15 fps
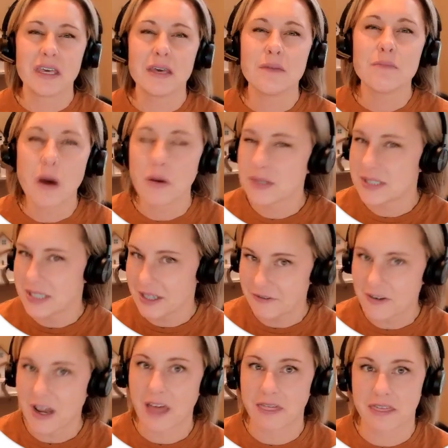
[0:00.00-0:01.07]
the most, if
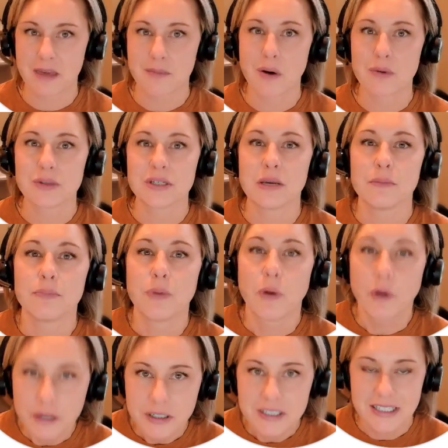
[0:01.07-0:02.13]
not the most
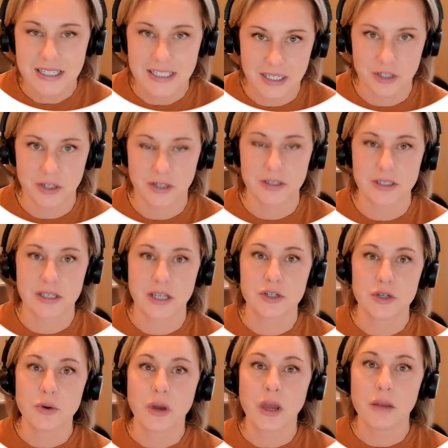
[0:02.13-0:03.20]
important decisions that
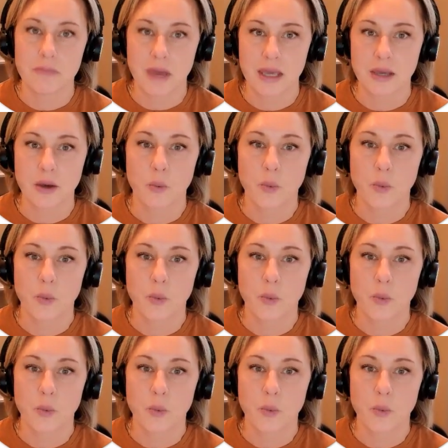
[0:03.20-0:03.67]
you can make